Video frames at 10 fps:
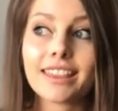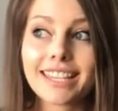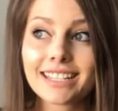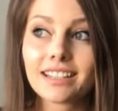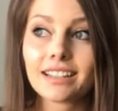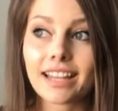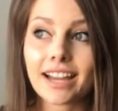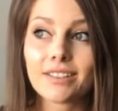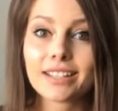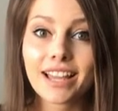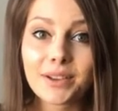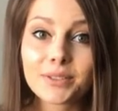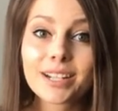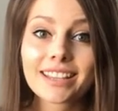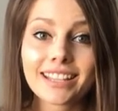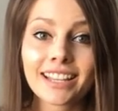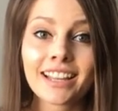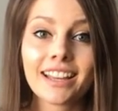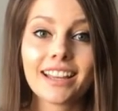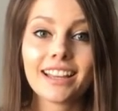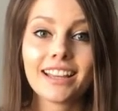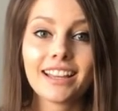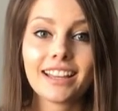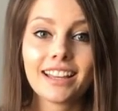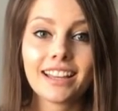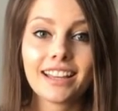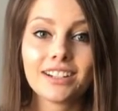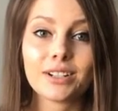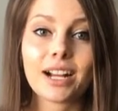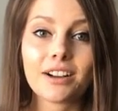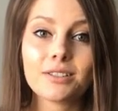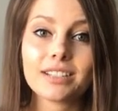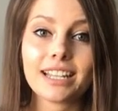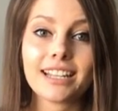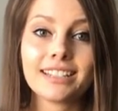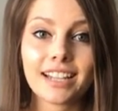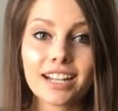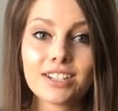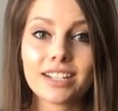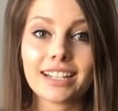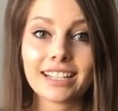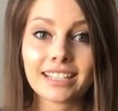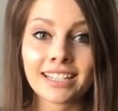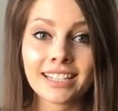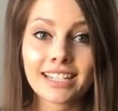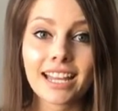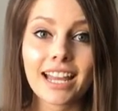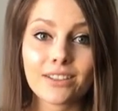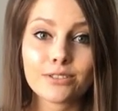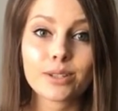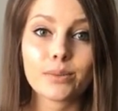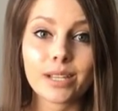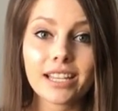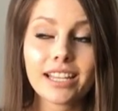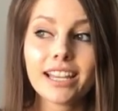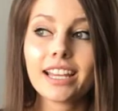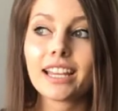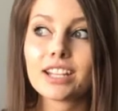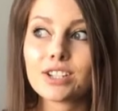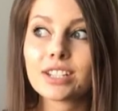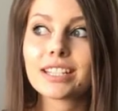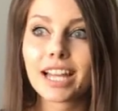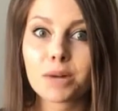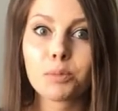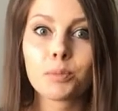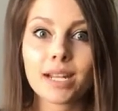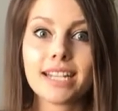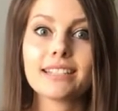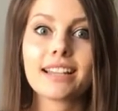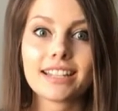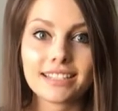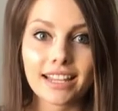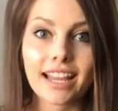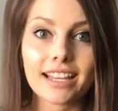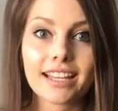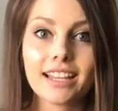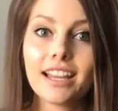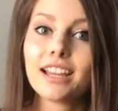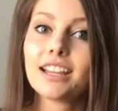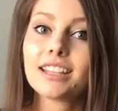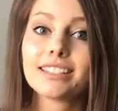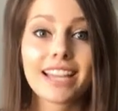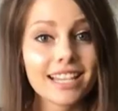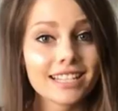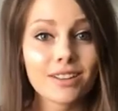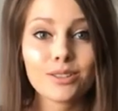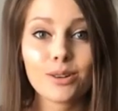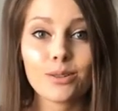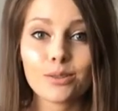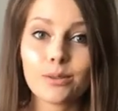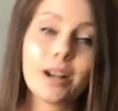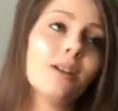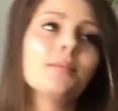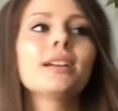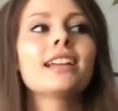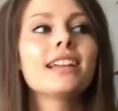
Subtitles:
this allows everything in your house to get touched and cleaned every week in just a couple minutes a day. Takes out the overwhelm,